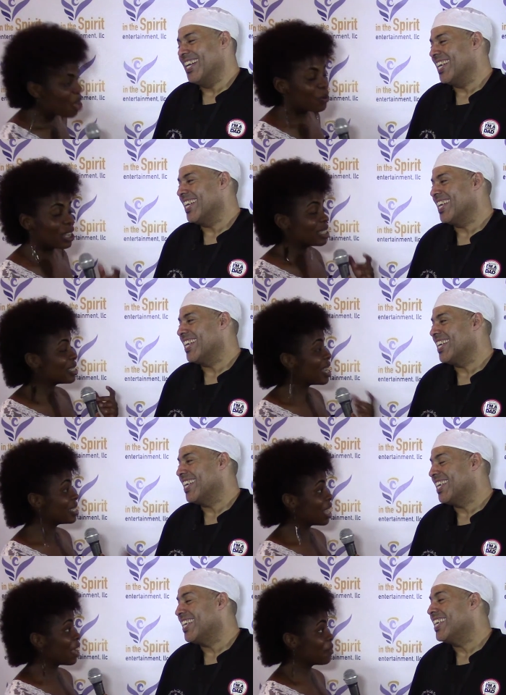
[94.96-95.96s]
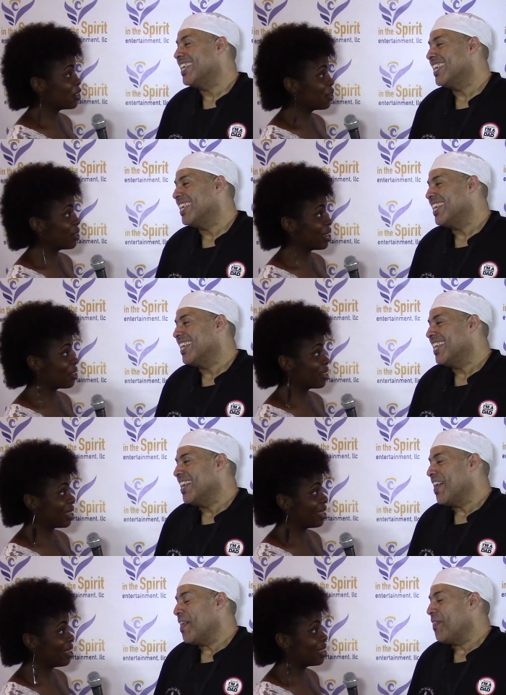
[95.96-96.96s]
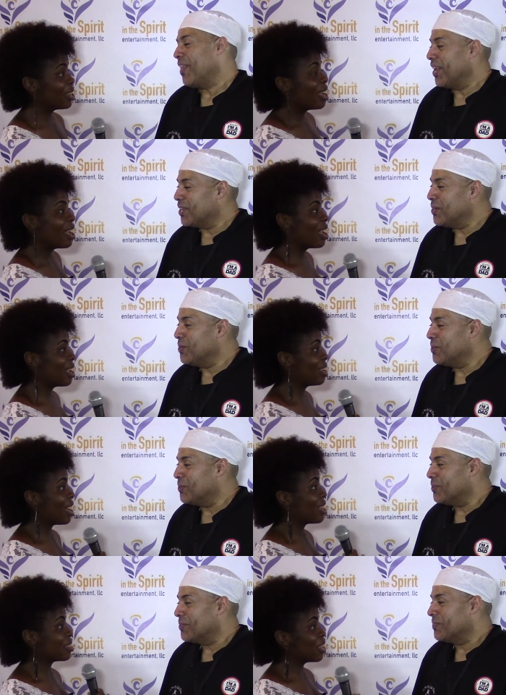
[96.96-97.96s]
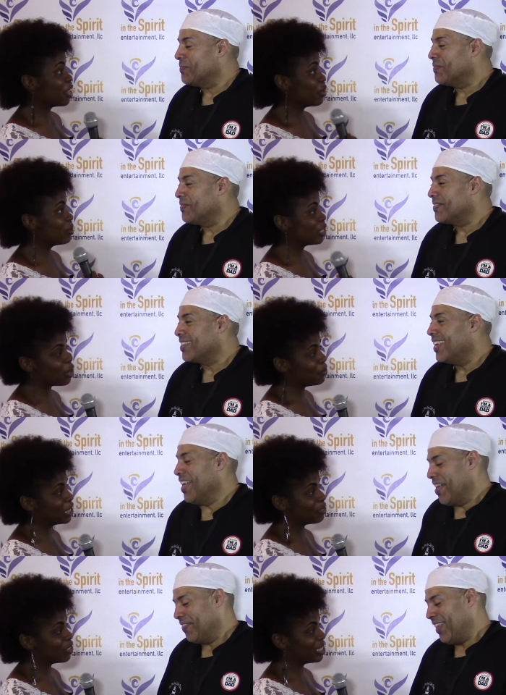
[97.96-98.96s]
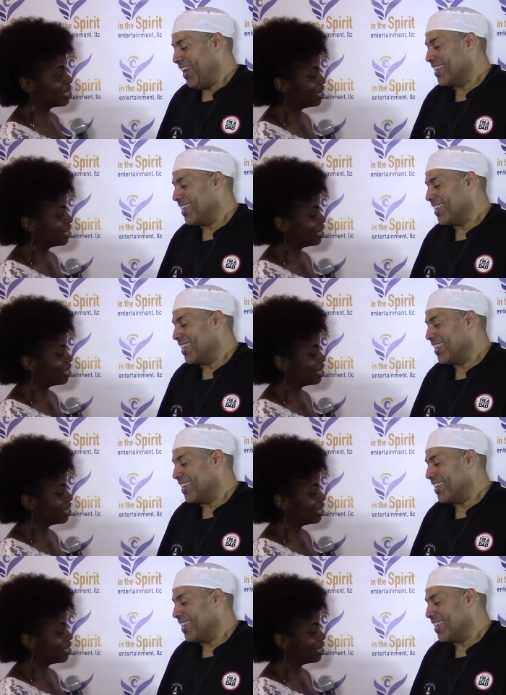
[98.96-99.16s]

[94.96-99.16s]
Speaker 1: Well, it's nice having you here again. You. And I thank you so much for this thank